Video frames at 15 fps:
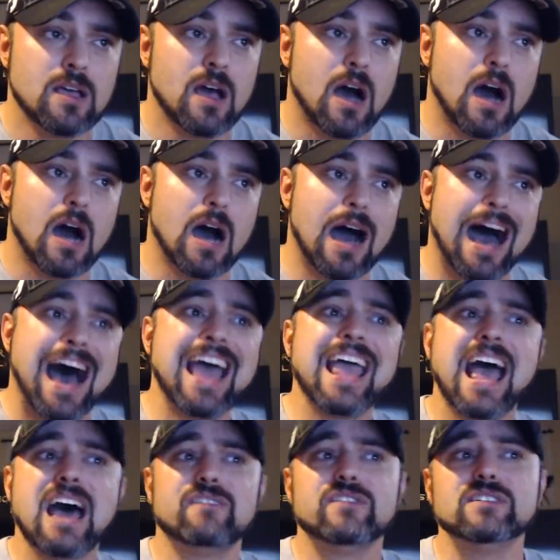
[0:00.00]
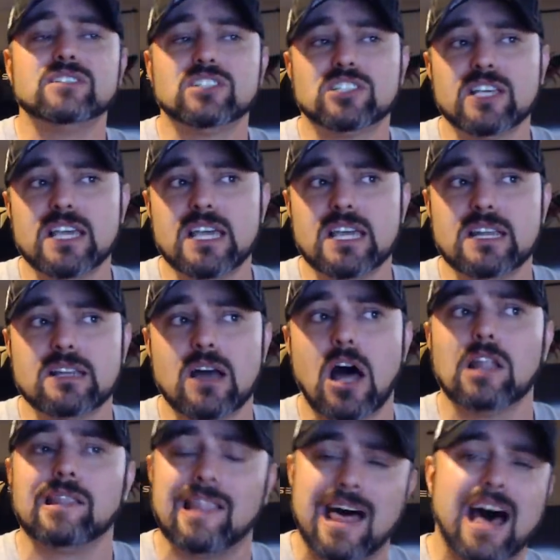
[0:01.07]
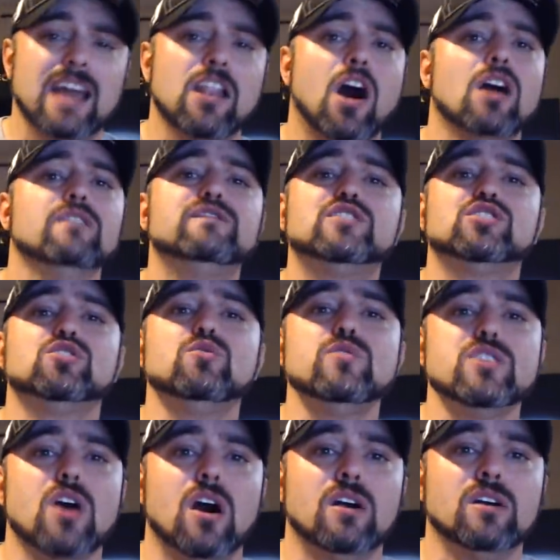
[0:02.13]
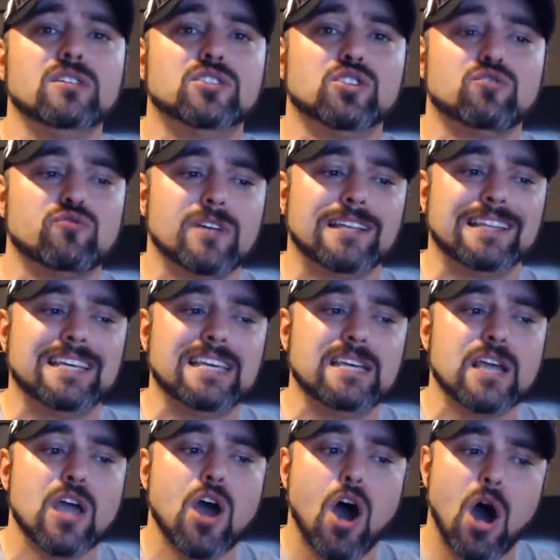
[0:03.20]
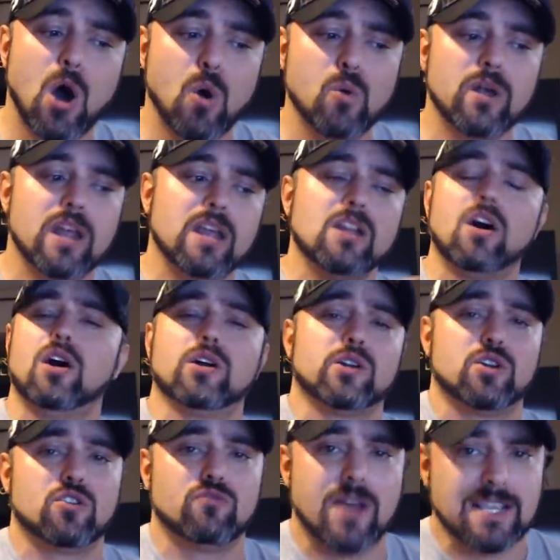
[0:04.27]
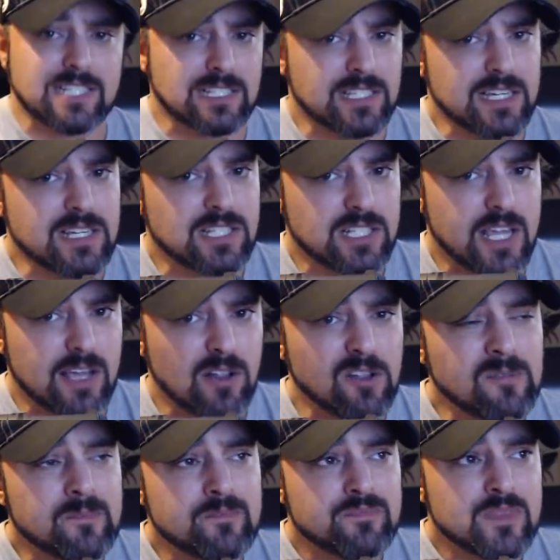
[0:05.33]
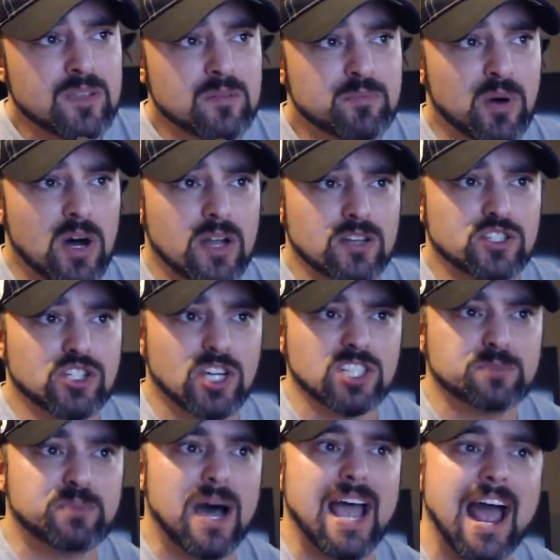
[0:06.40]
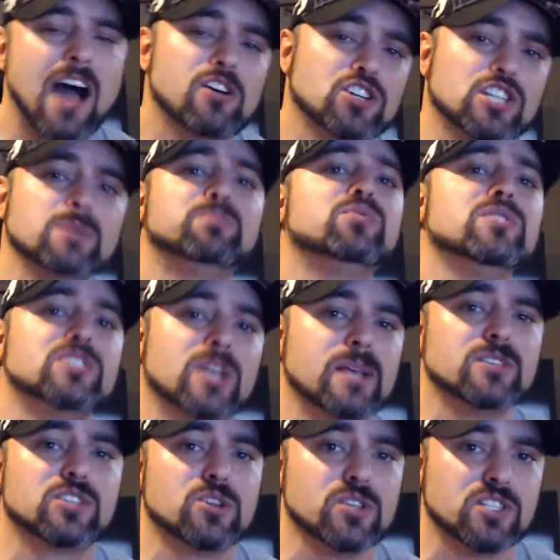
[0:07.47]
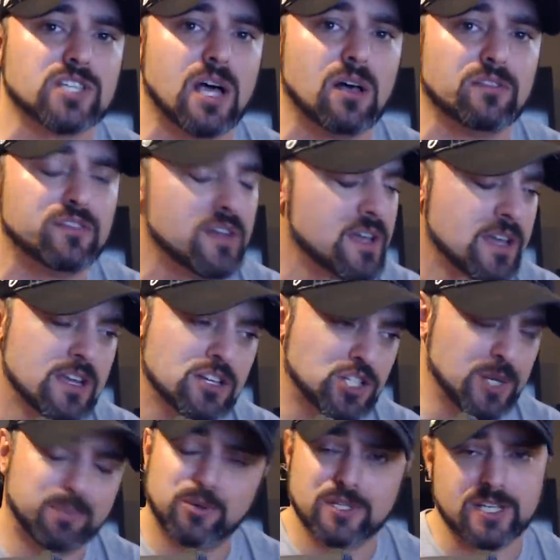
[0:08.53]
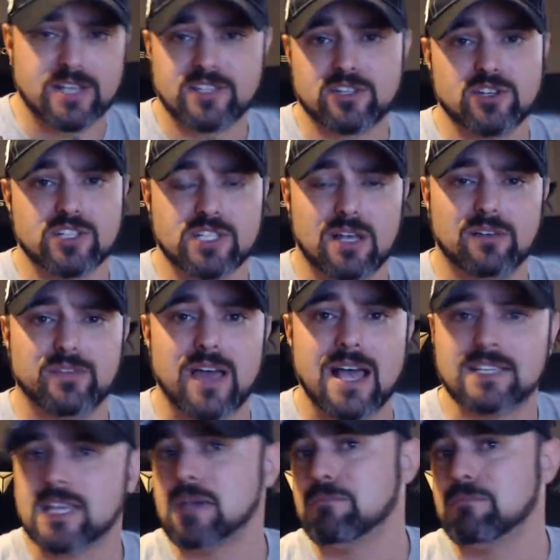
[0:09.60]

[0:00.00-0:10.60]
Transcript: I haven't seen a lot of Su Yung to really hone in on her wrestling skill, but just by how she presents herself as a